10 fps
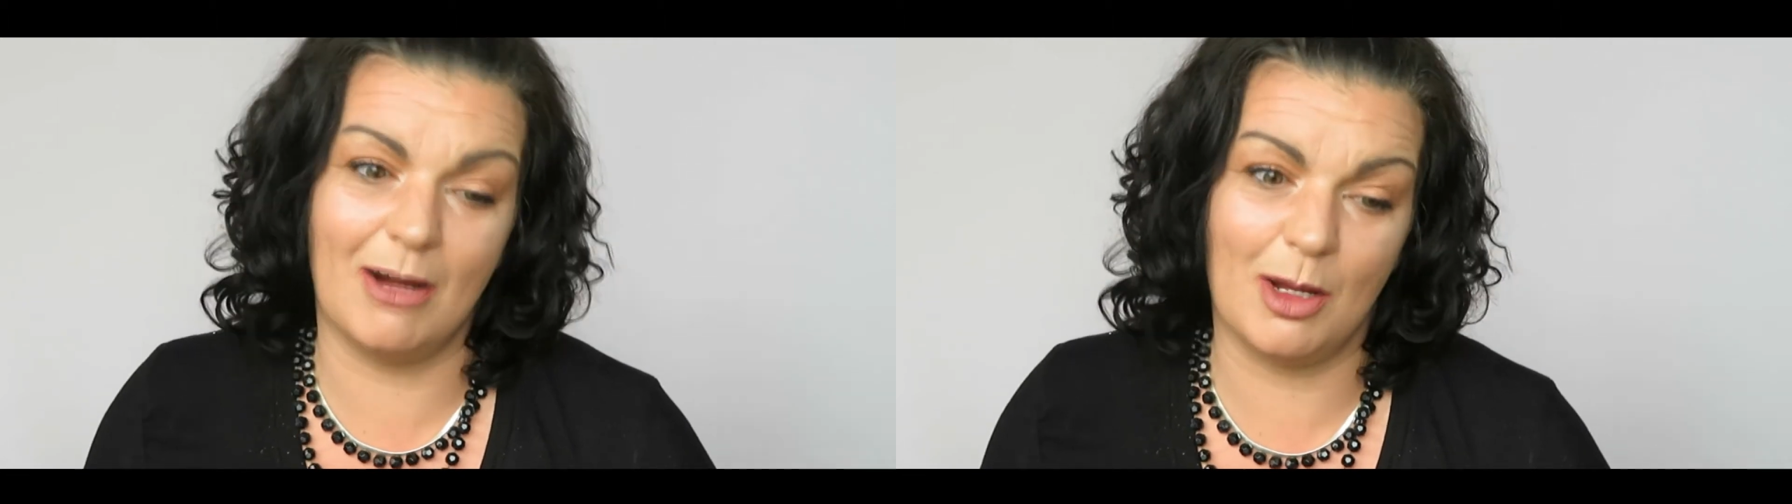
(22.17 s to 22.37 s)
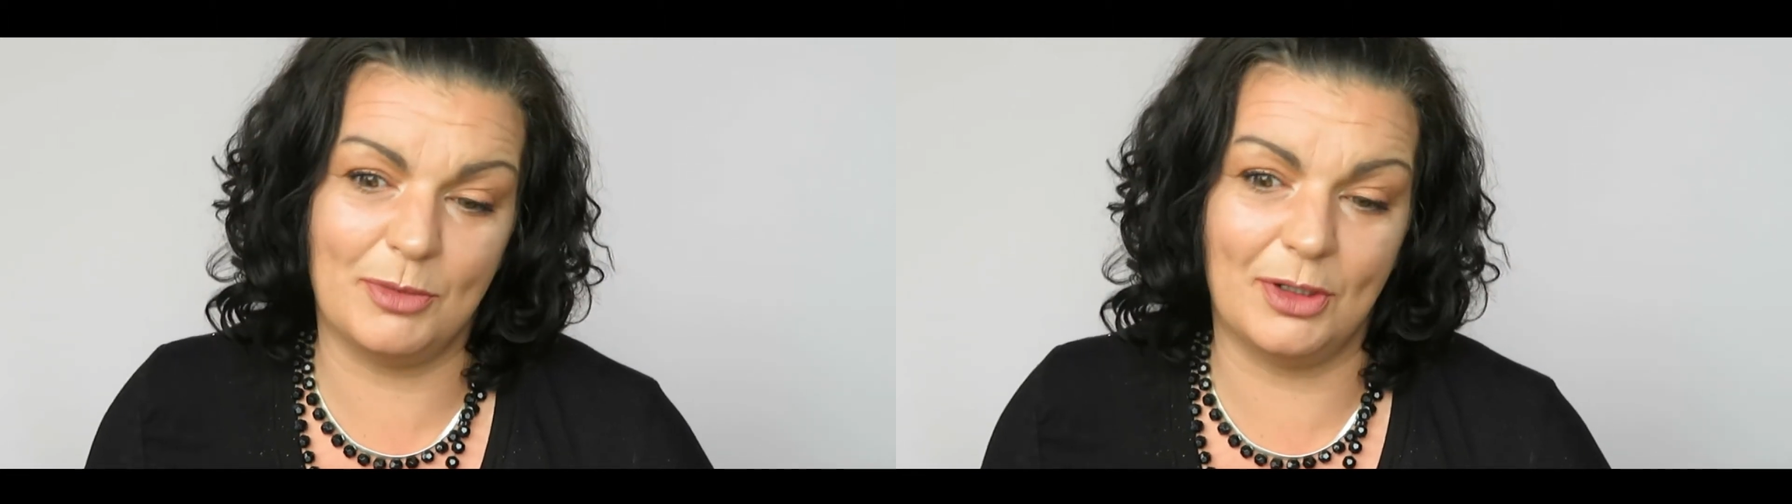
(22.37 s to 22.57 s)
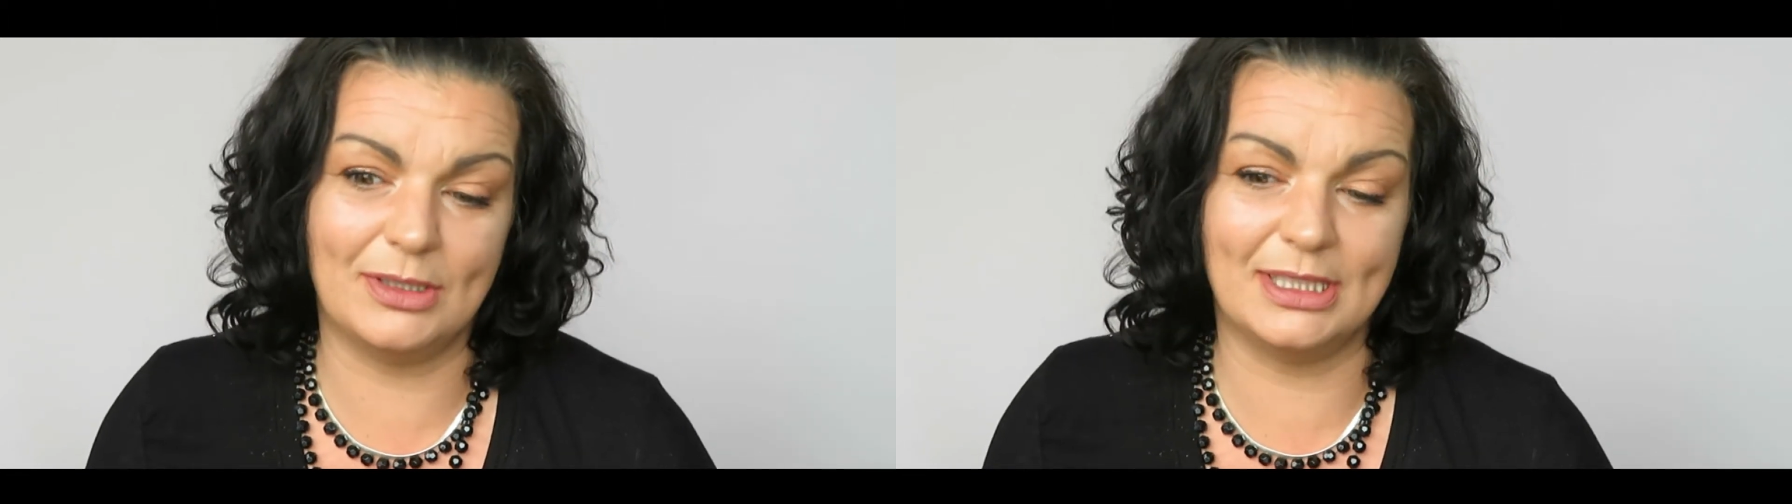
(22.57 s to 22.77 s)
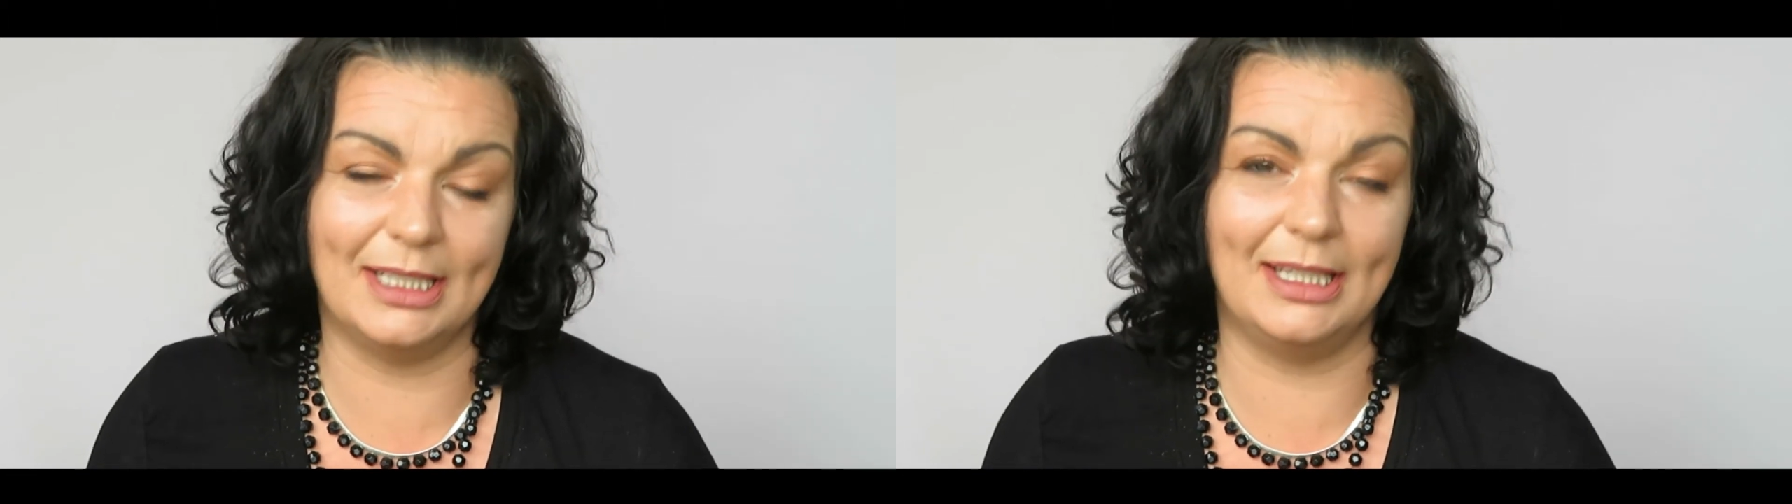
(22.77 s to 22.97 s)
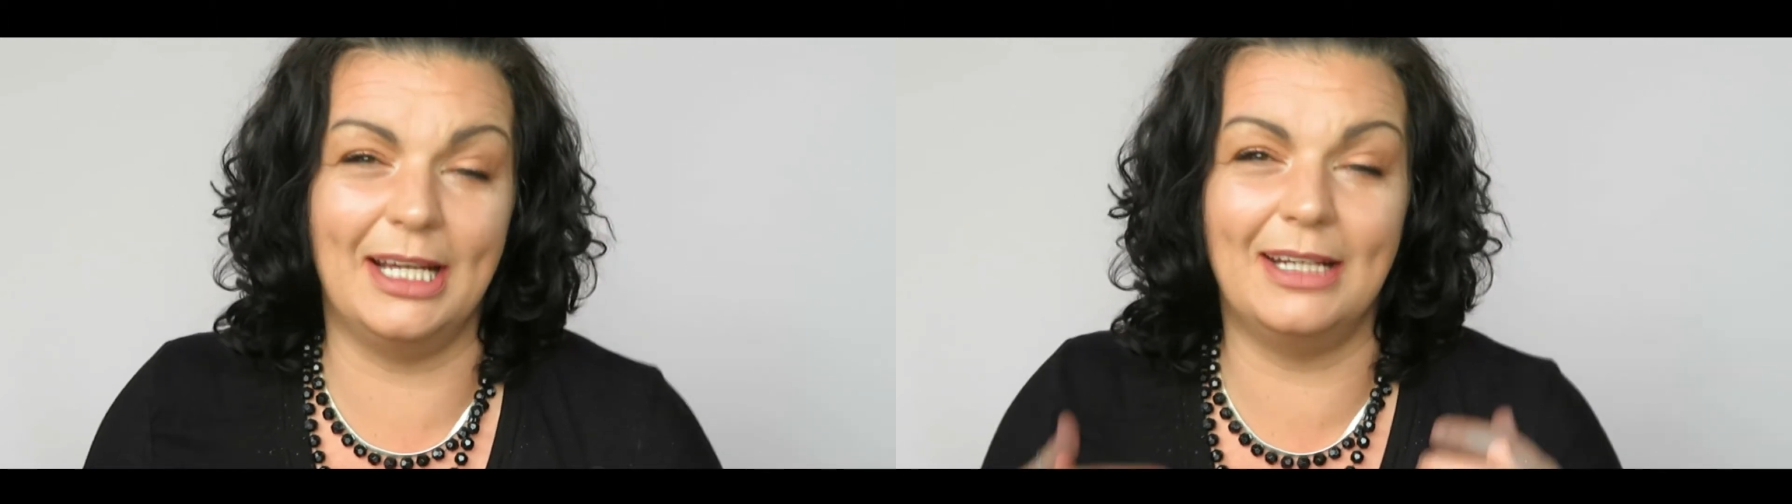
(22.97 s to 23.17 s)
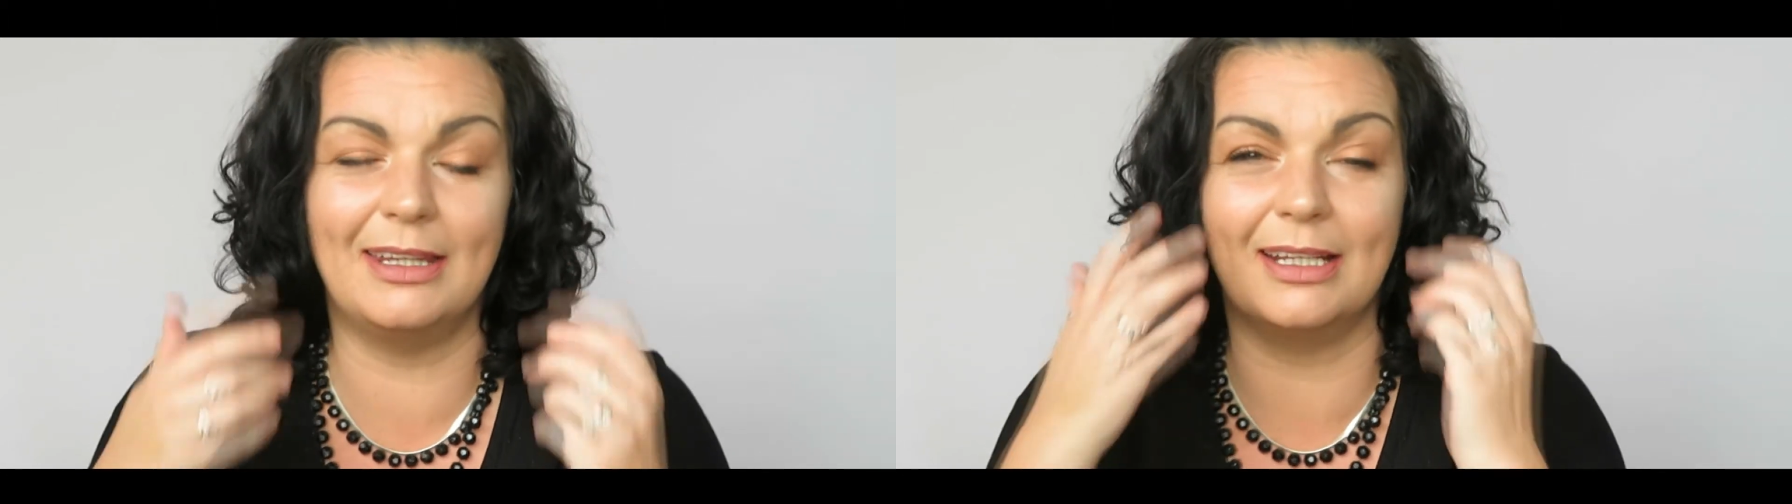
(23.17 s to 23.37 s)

I'm noticing that